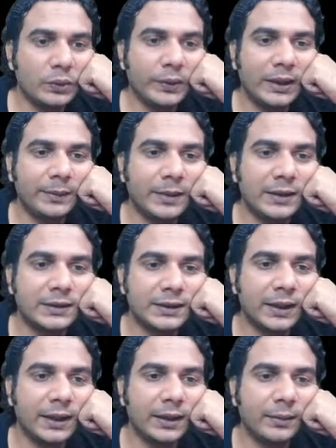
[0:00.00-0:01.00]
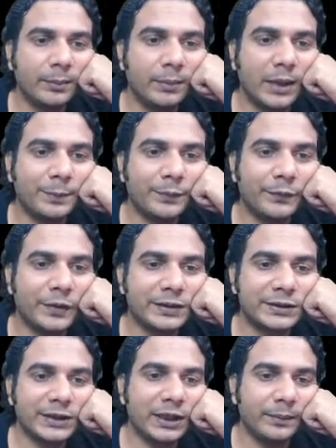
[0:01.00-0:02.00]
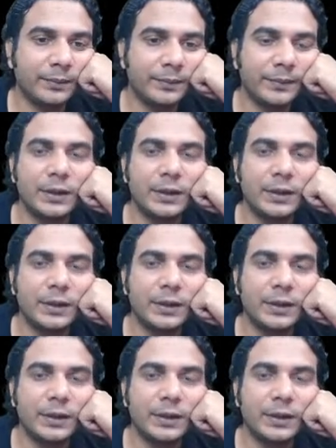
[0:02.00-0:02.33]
elements can map with same,